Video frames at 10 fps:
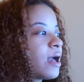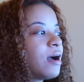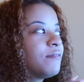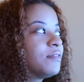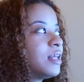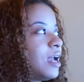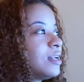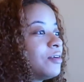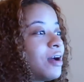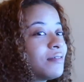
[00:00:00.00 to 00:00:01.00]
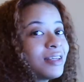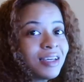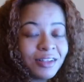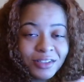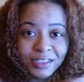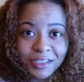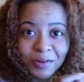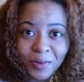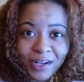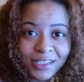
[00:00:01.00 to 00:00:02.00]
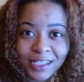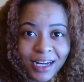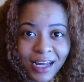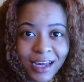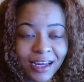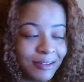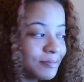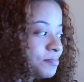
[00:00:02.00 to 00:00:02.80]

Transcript: I feel like I don't have the energy to work today.